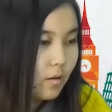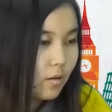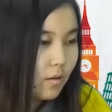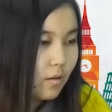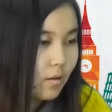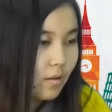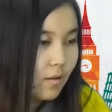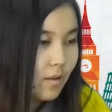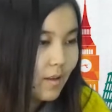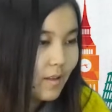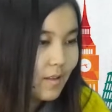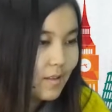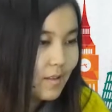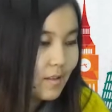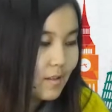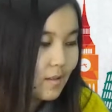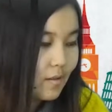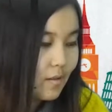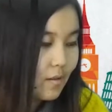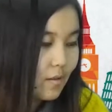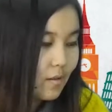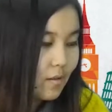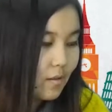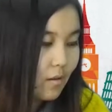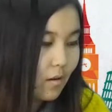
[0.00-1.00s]

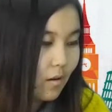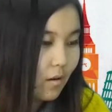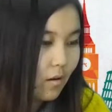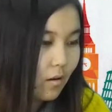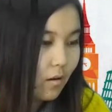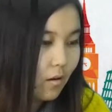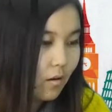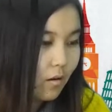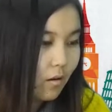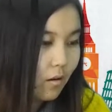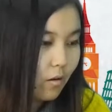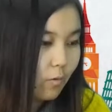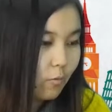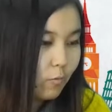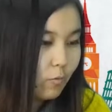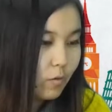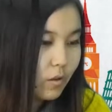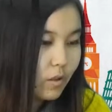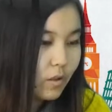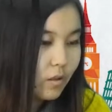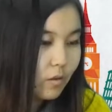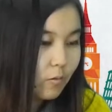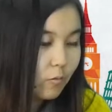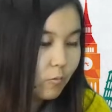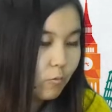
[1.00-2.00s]
let's
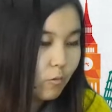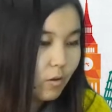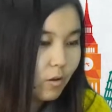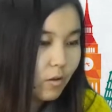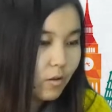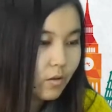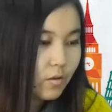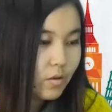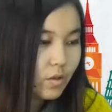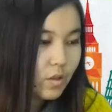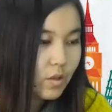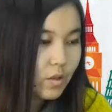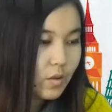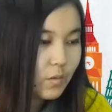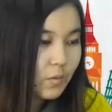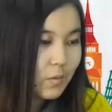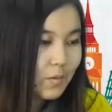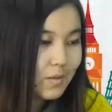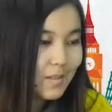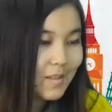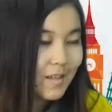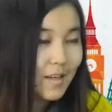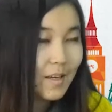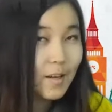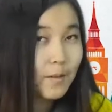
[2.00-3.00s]
walk through
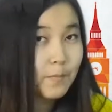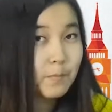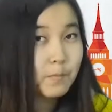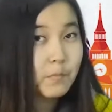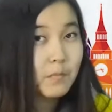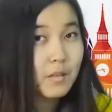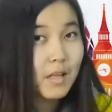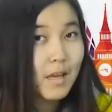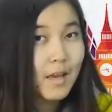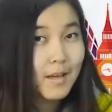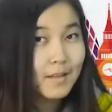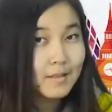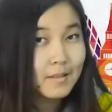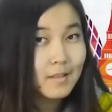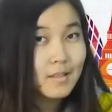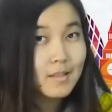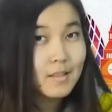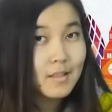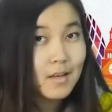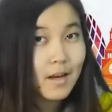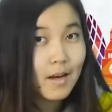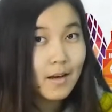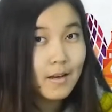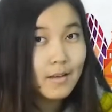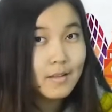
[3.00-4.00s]
the
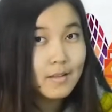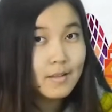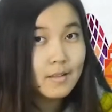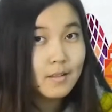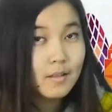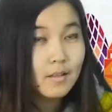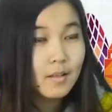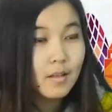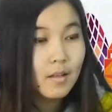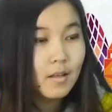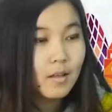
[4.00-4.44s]
exercise